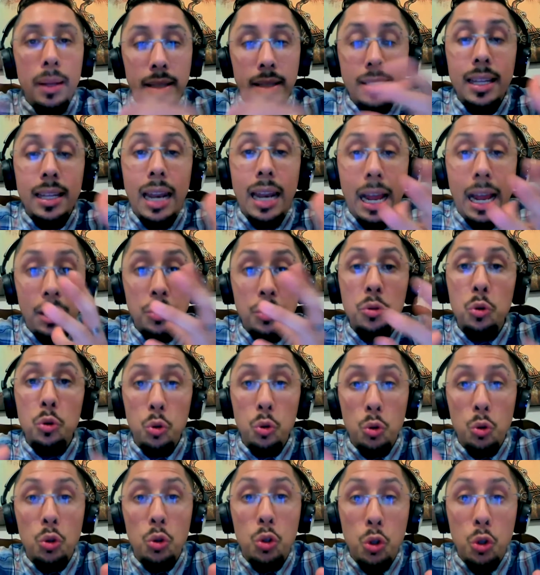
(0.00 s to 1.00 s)
that actually
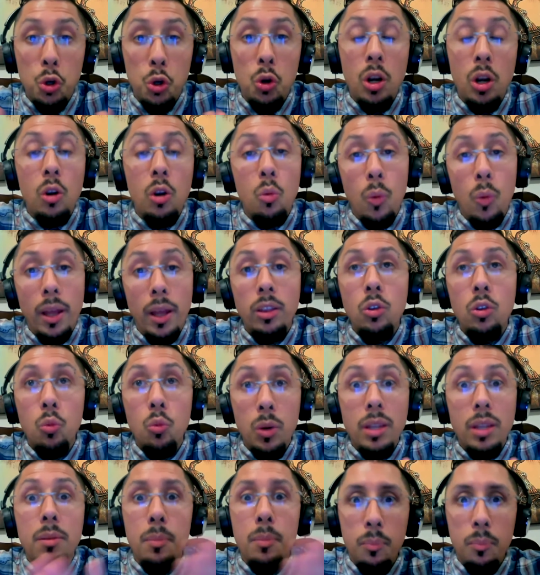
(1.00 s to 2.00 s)
looked good and went
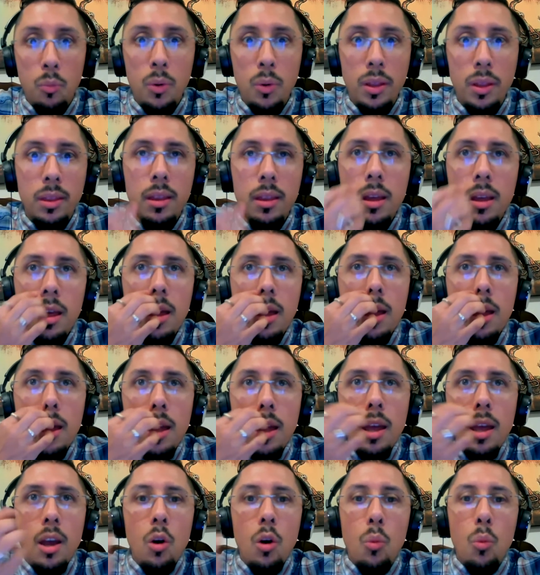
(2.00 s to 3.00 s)

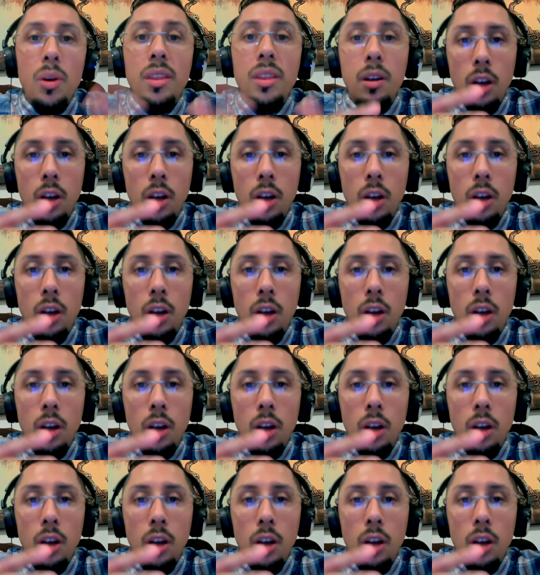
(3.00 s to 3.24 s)
with